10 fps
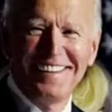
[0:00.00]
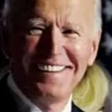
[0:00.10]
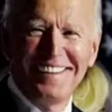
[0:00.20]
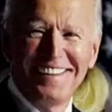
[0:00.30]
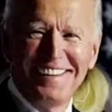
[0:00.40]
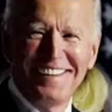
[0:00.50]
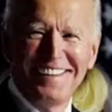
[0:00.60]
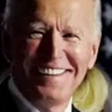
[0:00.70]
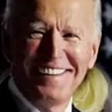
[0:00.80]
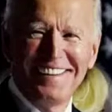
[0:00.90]

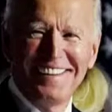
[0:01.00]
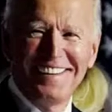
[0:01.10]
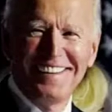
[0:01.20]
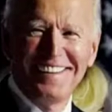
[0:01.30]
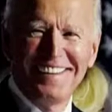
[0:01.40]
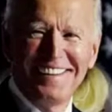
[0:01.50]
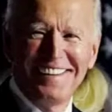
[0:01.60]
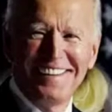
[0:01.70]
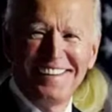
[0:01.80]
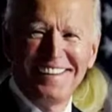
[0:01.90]

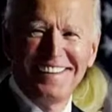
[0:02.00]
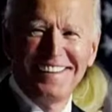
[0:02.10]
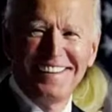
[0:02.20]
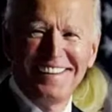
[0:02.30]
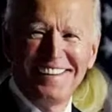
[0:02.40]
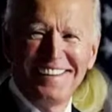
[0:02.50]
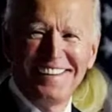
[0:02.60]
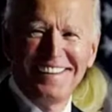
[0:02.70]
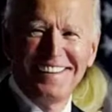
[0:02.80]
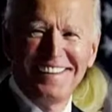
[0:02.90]

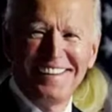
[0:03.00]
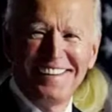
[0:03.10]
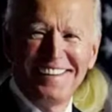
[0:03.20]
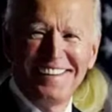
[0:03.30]
No words are spoken by the person on screen.